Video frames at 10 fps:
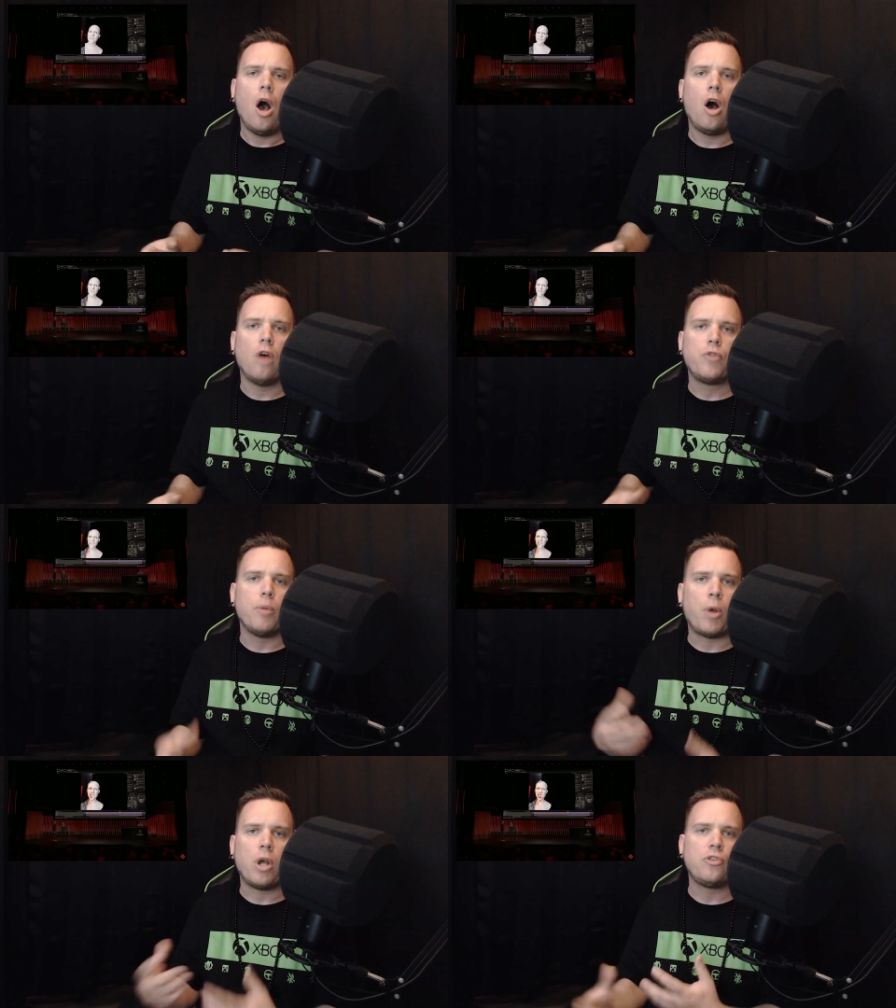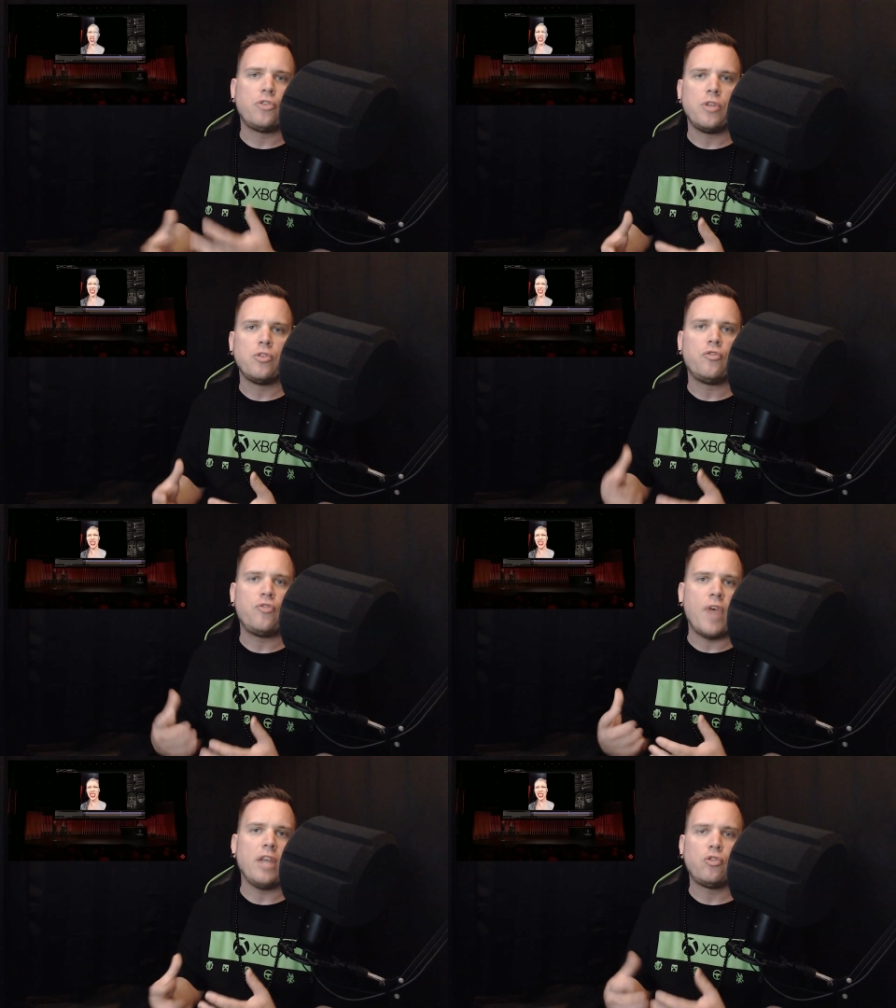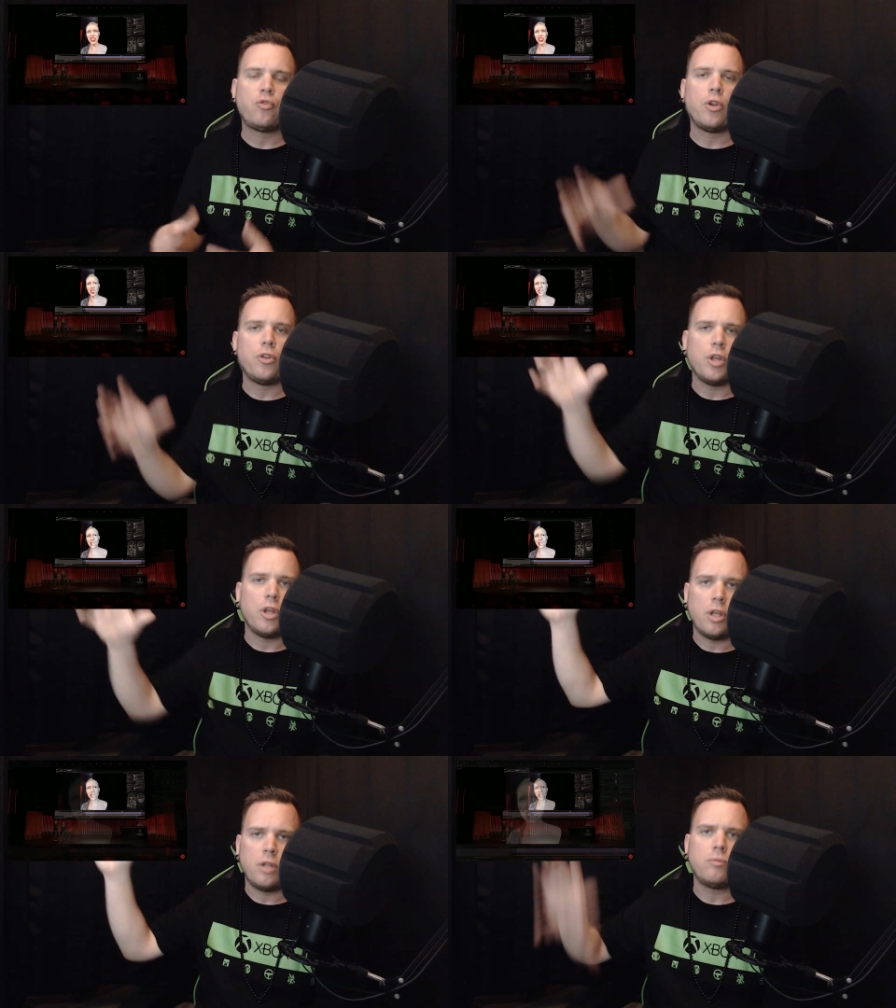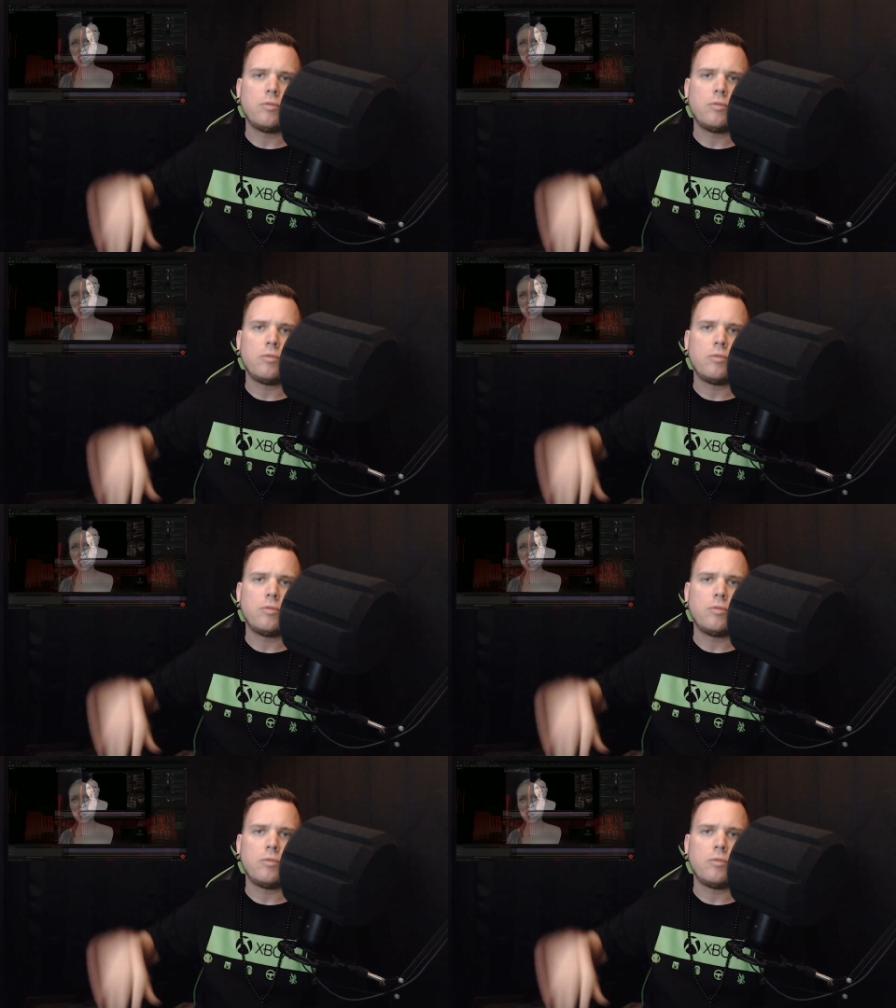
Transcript: of the person's face for the